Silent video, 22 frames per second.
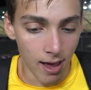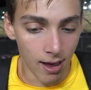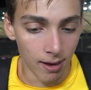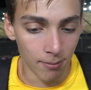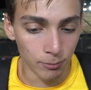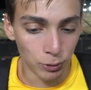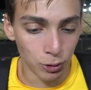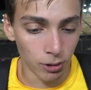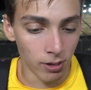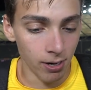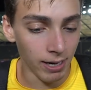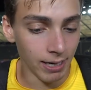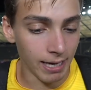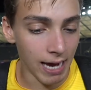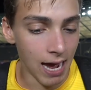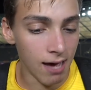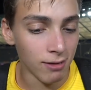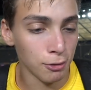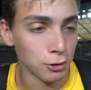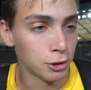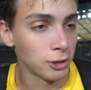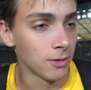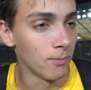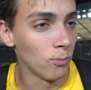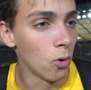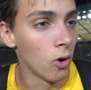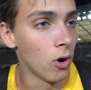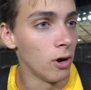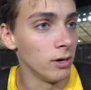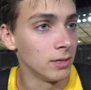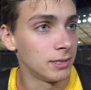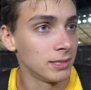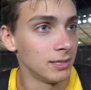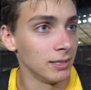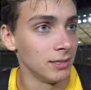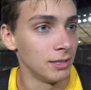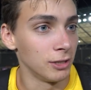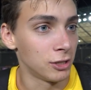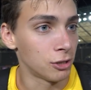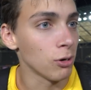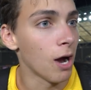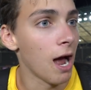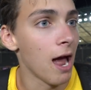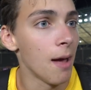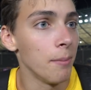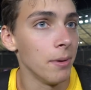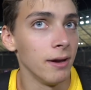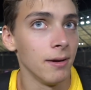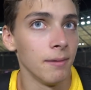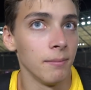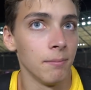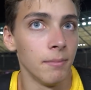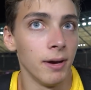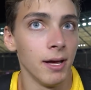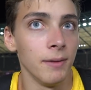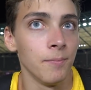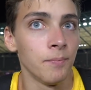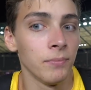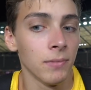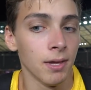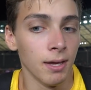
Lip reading: I'm trying to gather some words to describe it, but